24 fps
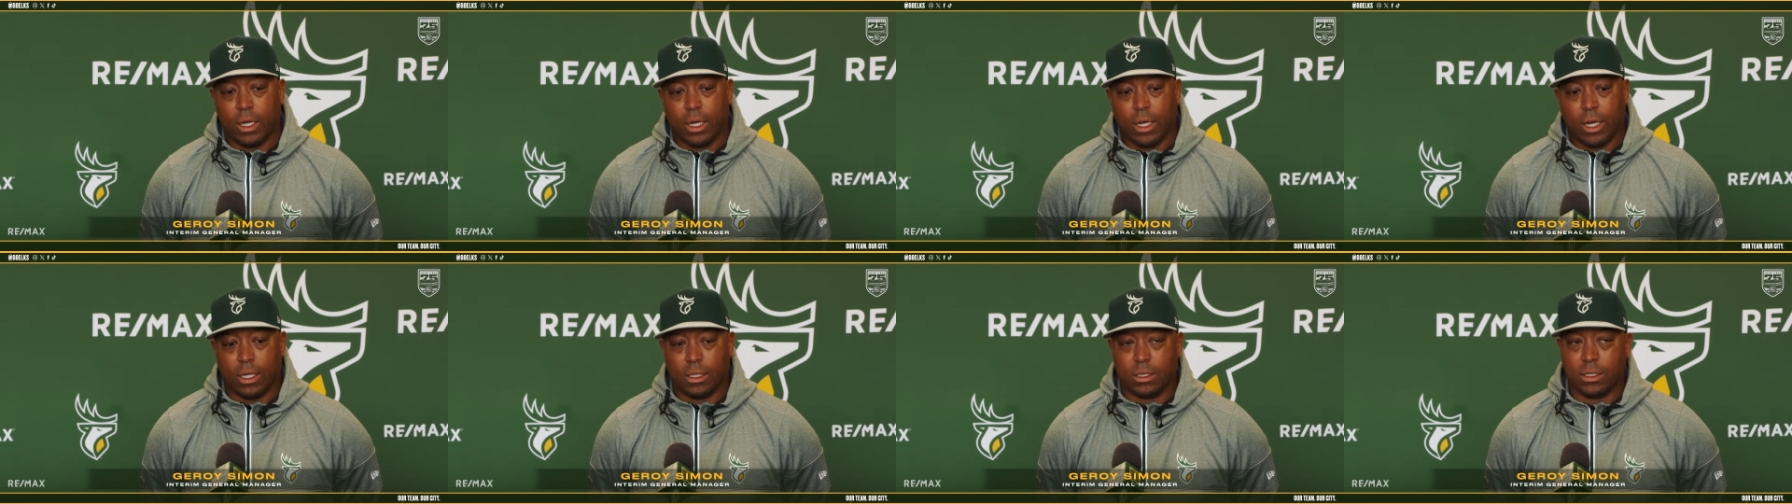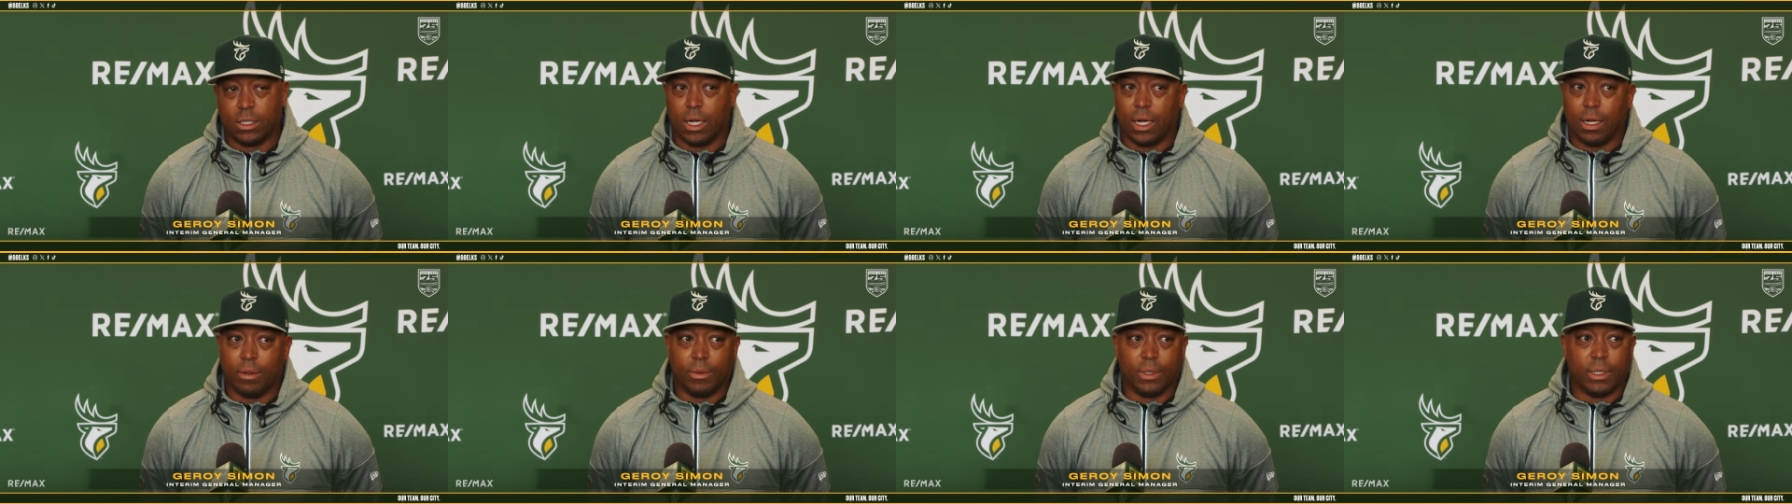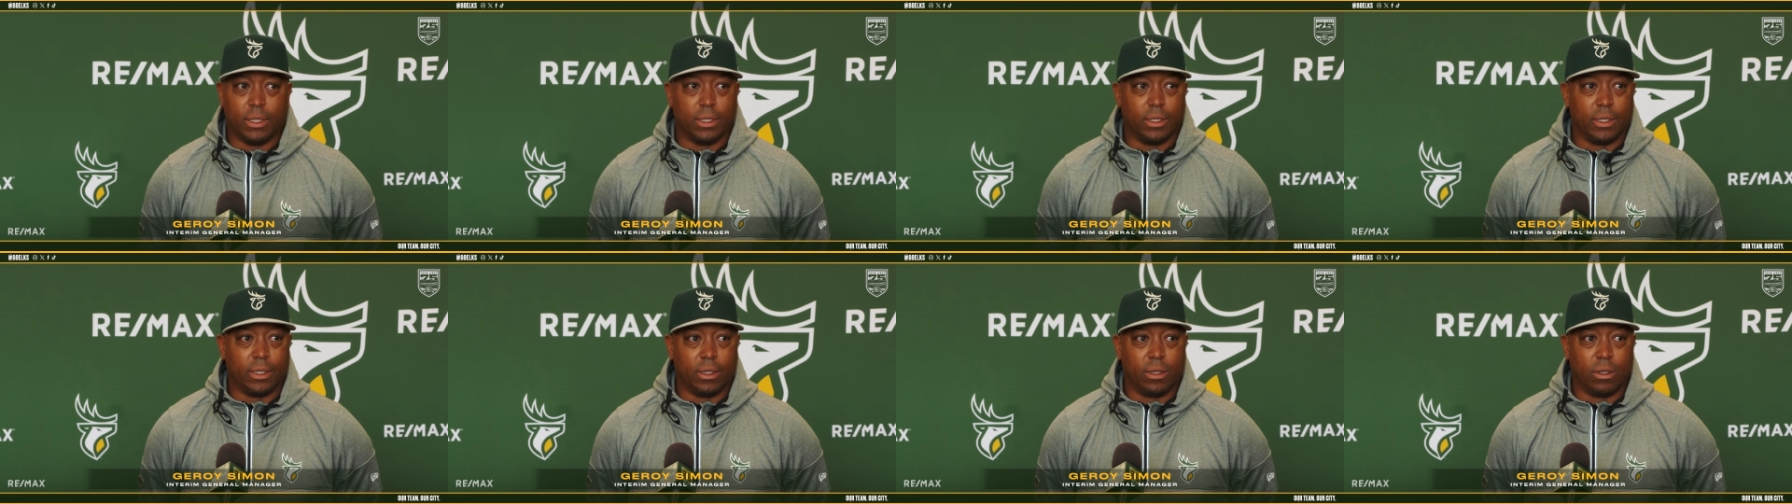it's time
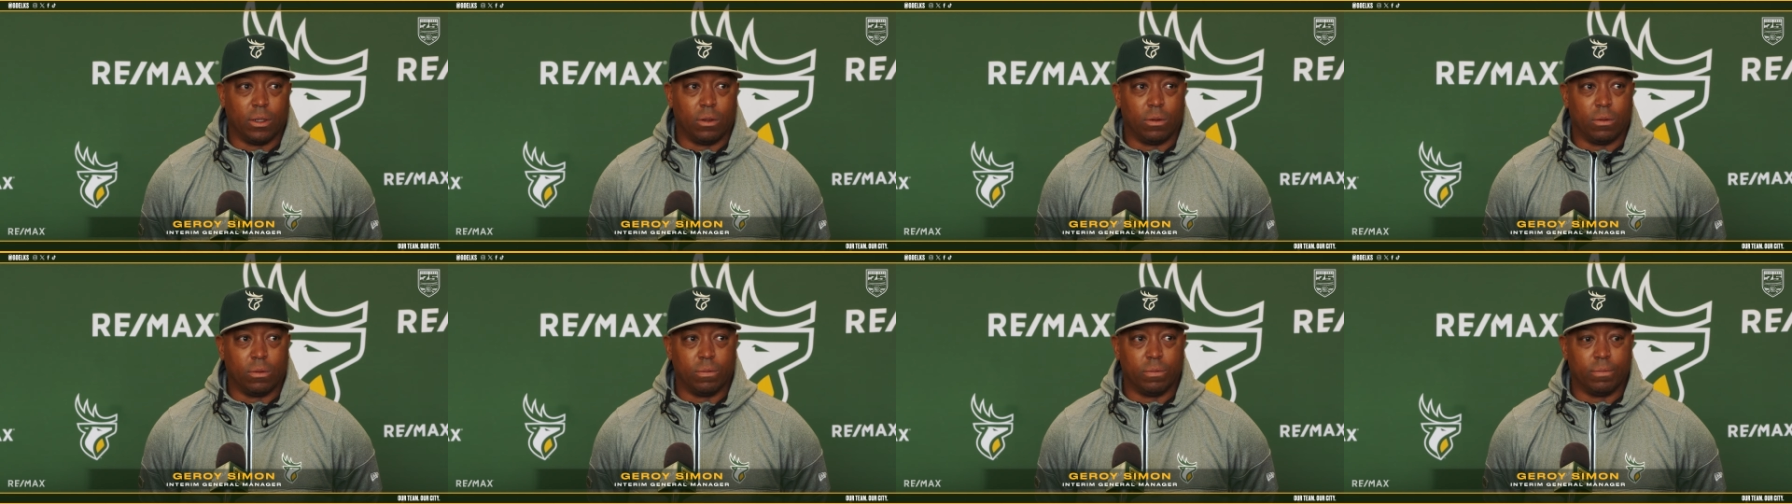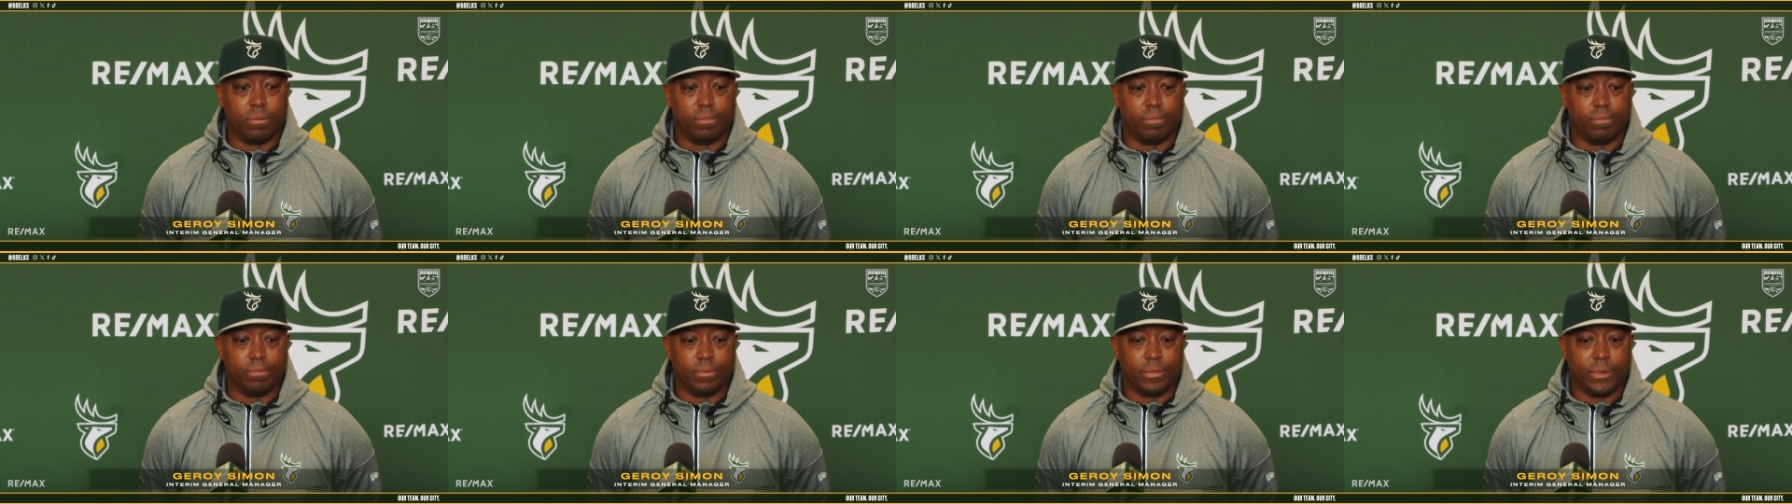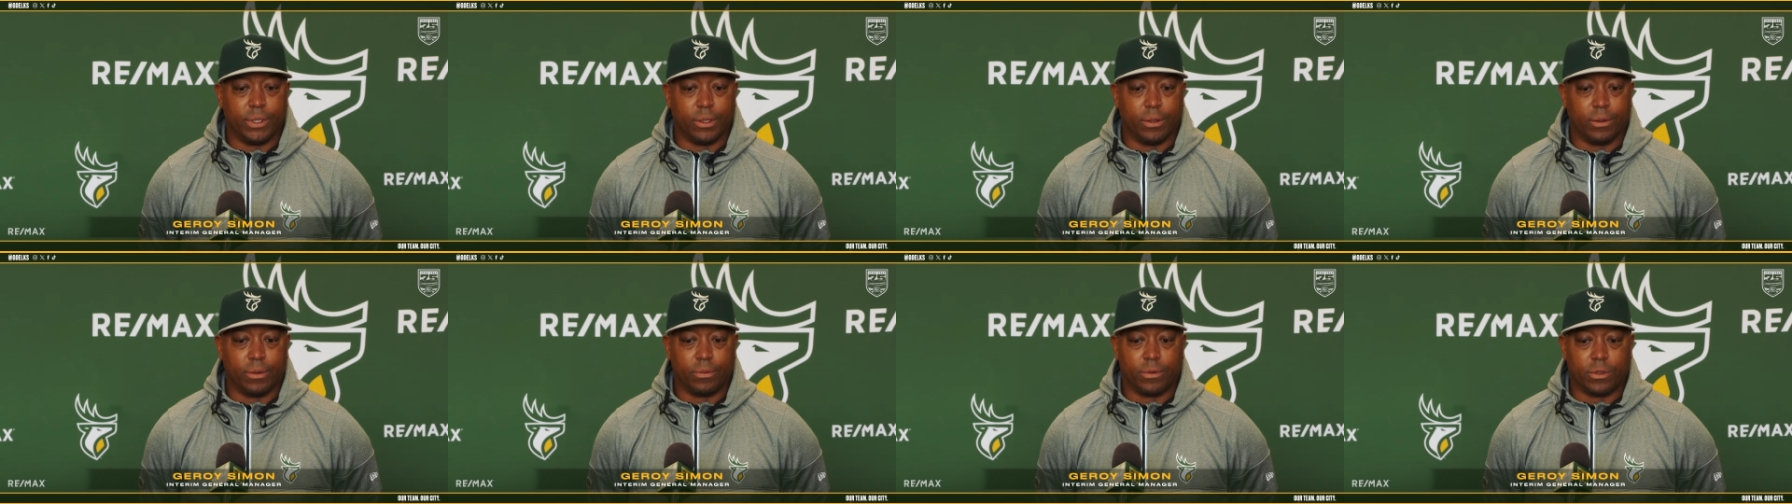to
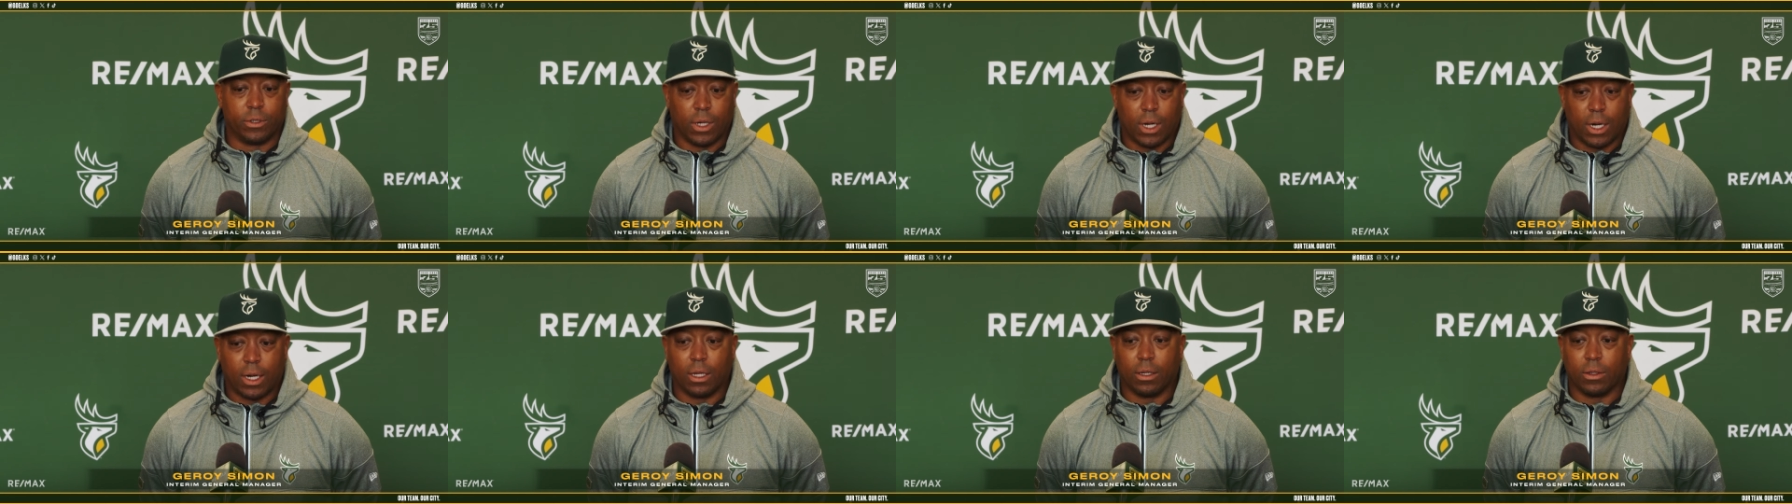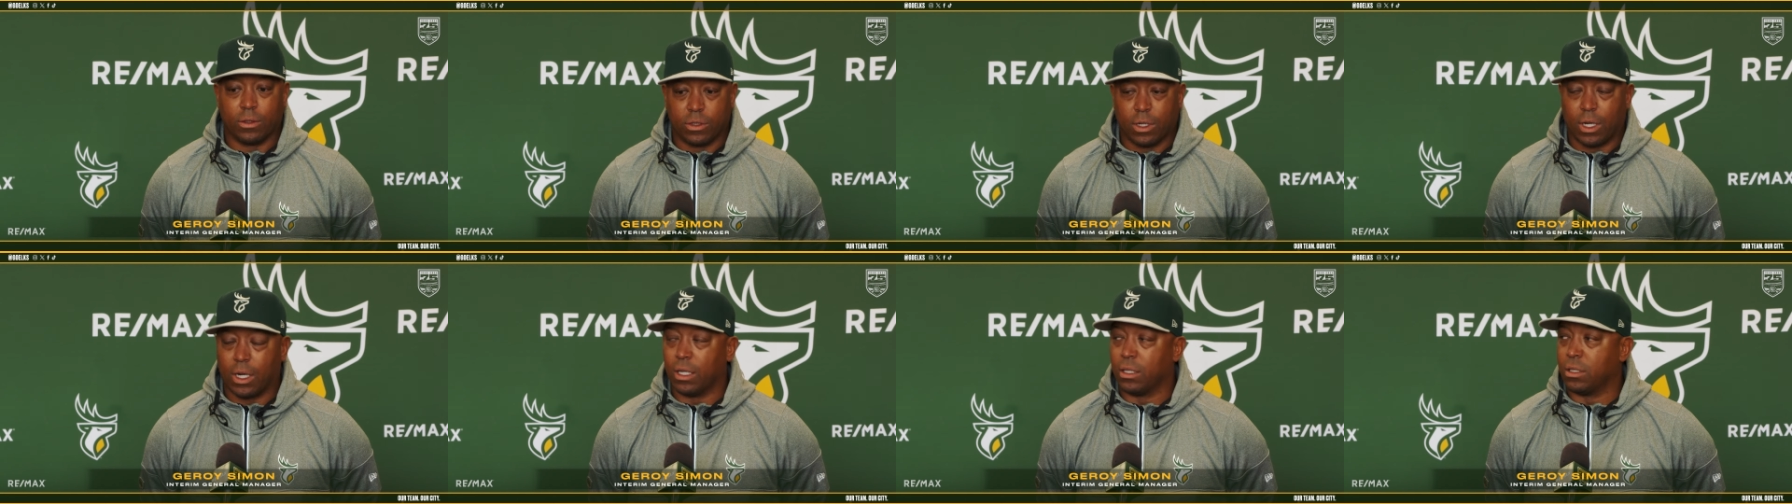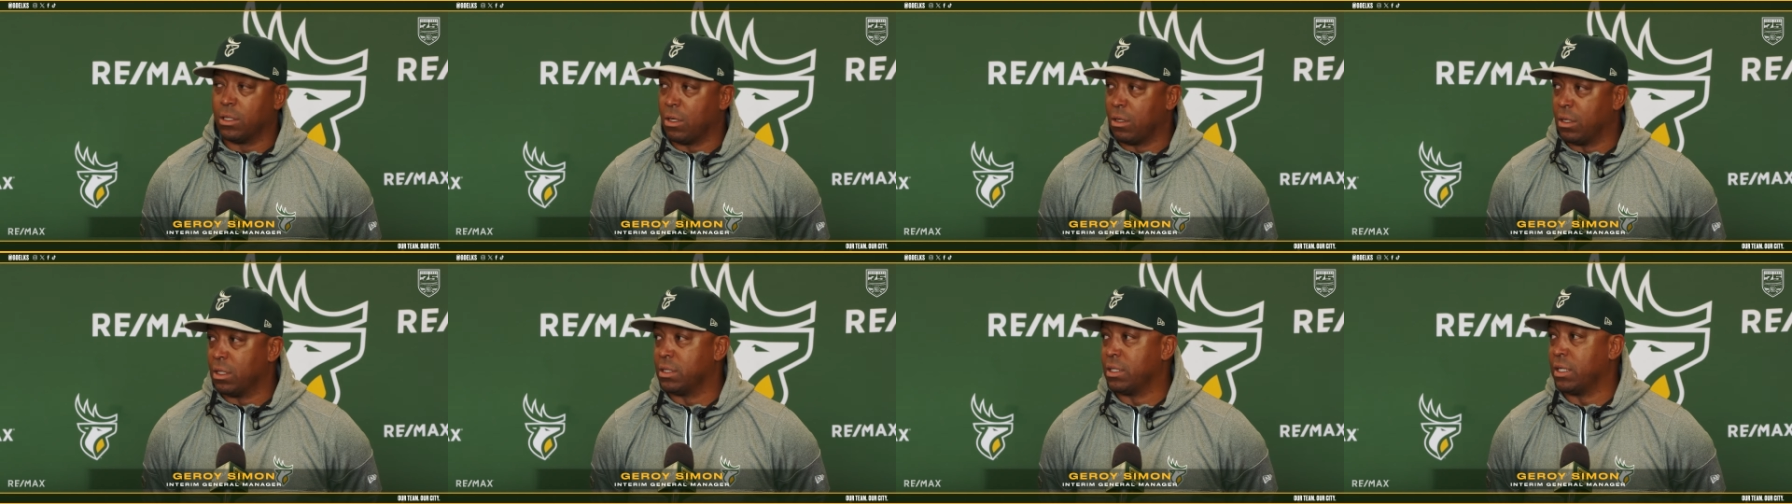try to
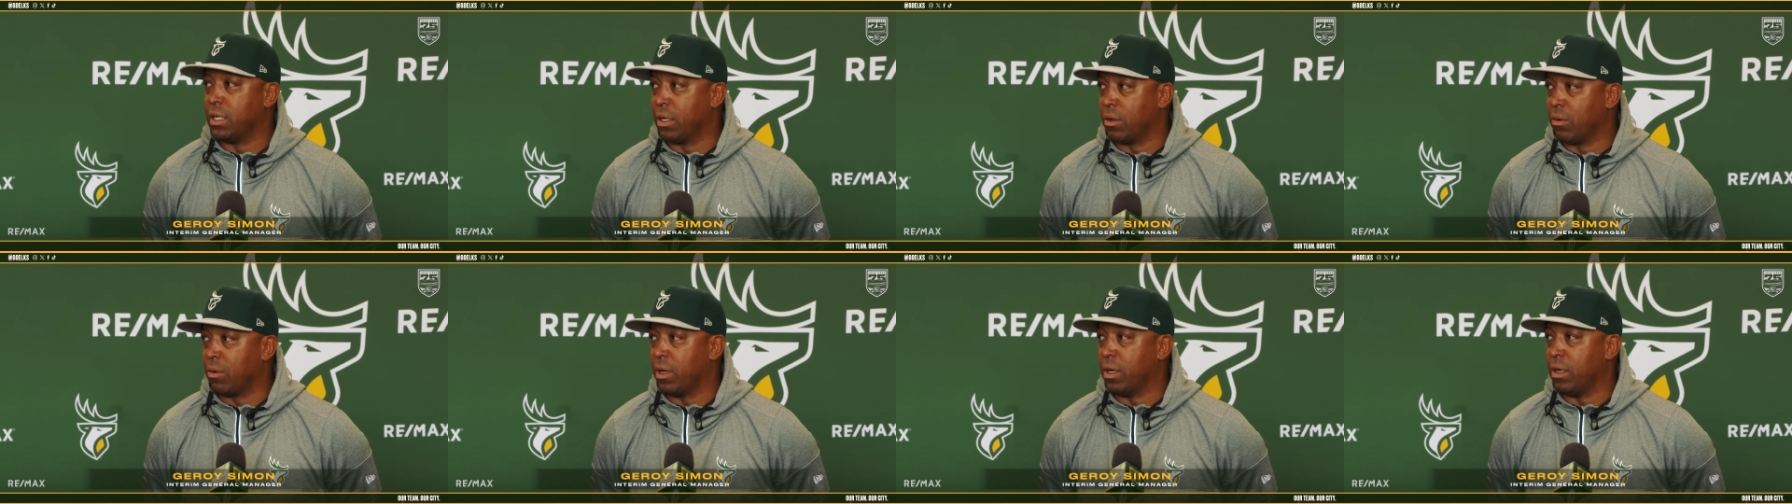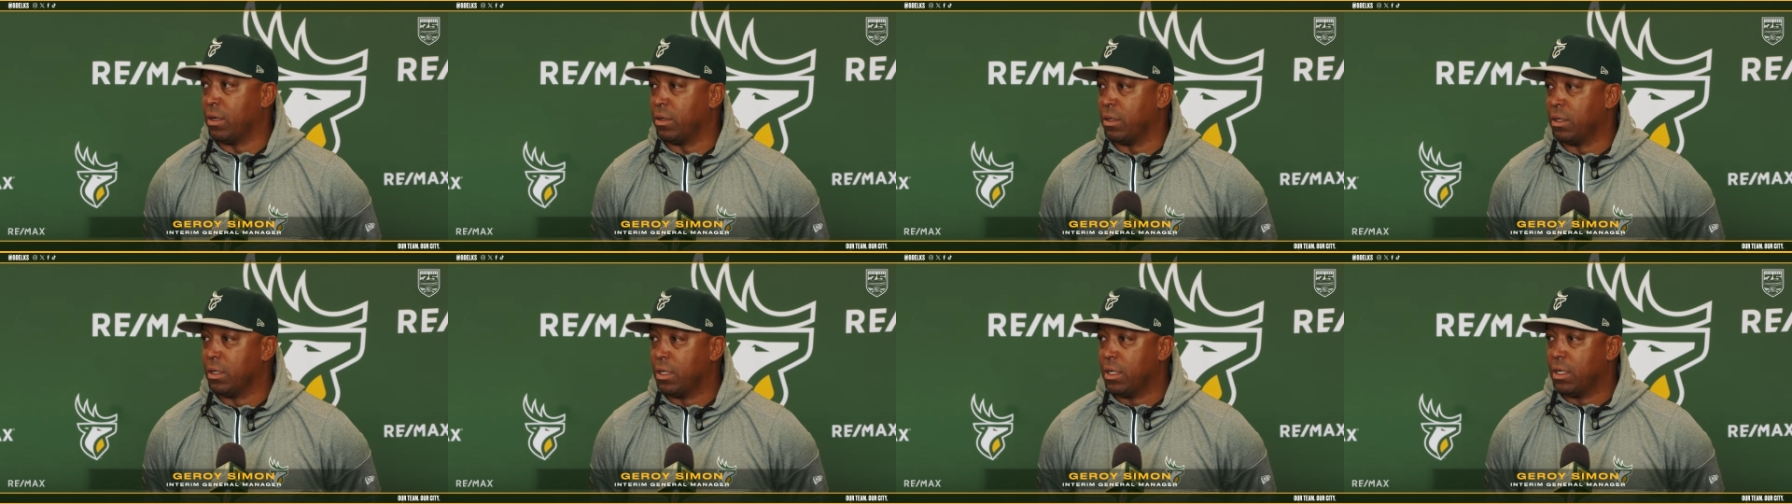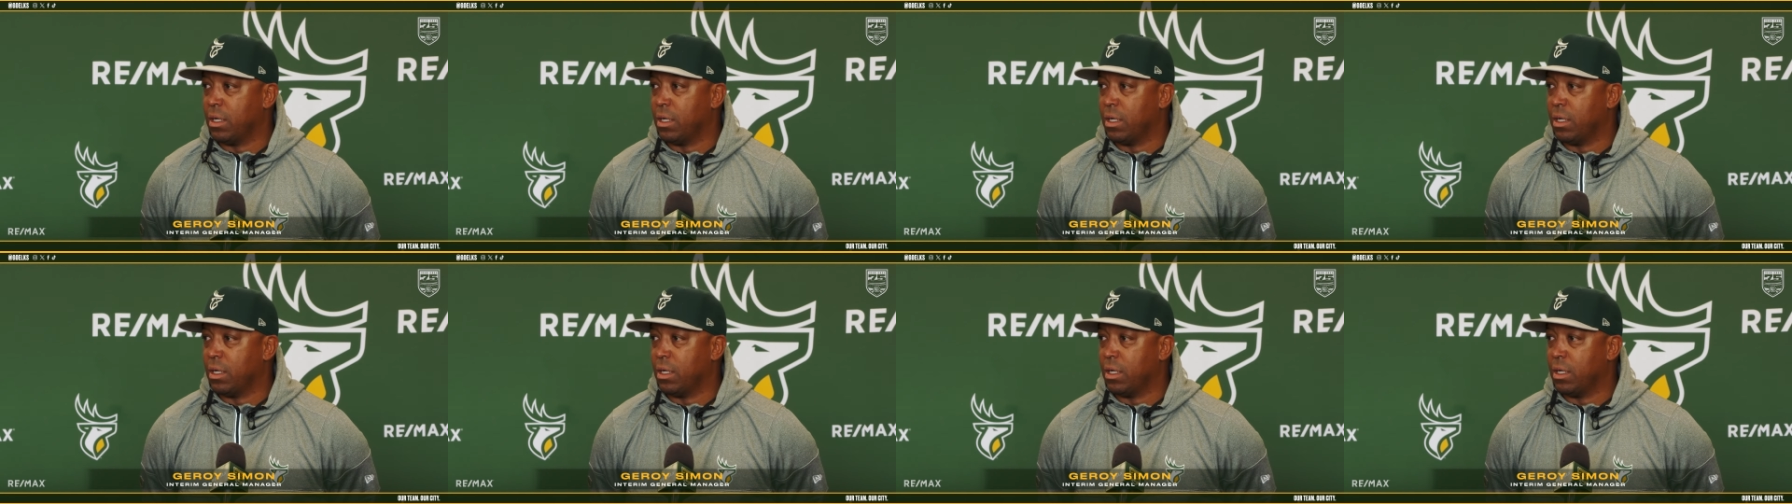turn this thing around.